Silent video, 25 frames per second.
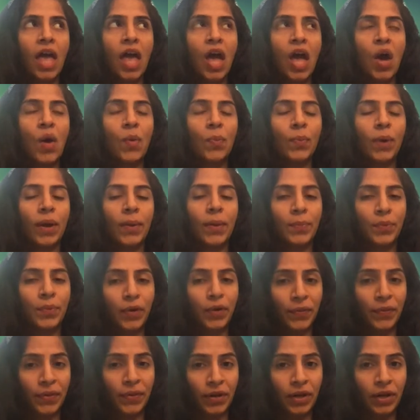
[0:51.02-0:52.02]

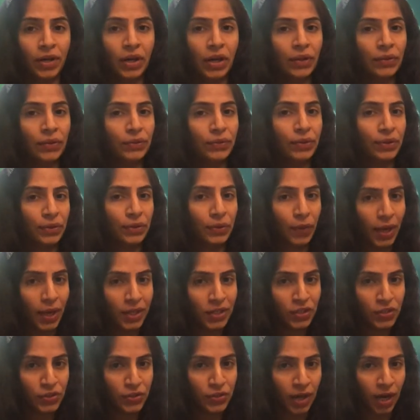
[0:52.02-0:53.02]
brother
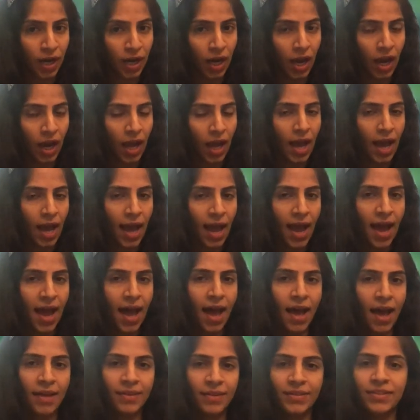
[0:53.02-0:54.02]
Dhritrashtra
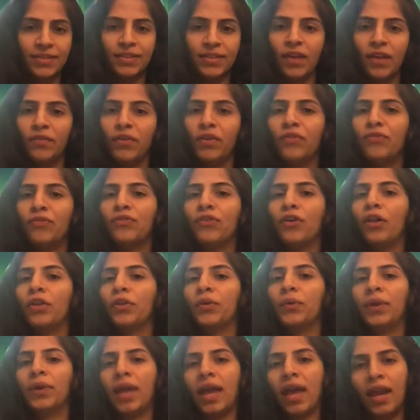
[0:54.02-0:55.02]
has never followed
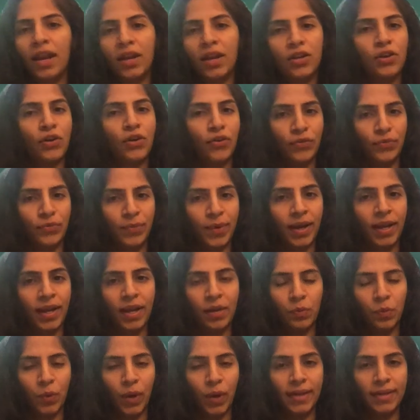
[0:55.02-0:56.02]
any of my
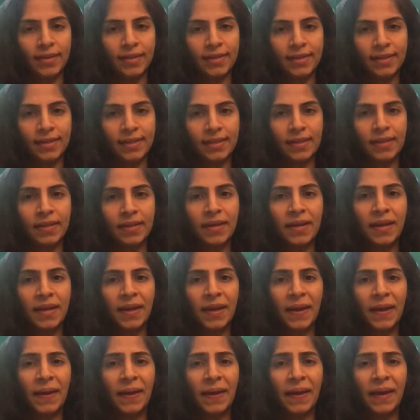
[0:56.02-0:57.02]
advice.
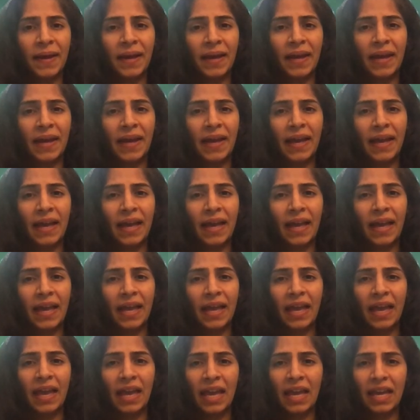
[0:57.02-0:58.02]

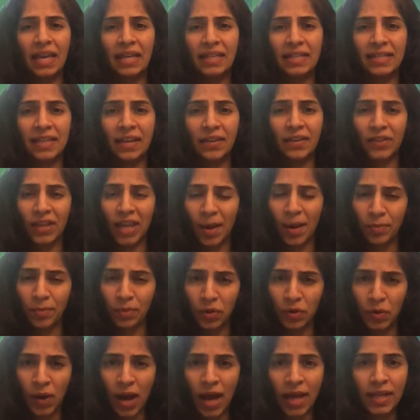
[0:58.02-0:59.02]
And I've kept
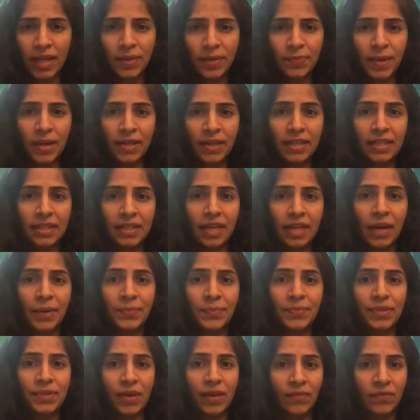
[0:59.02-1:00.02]
quiet many times,
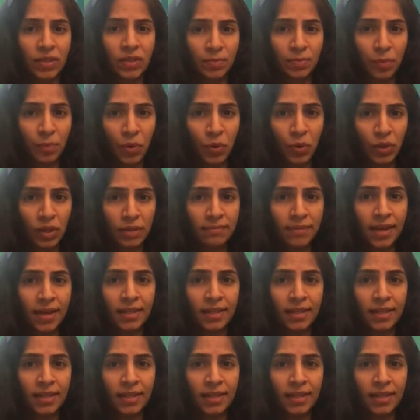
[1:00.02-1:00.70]
I've spoken many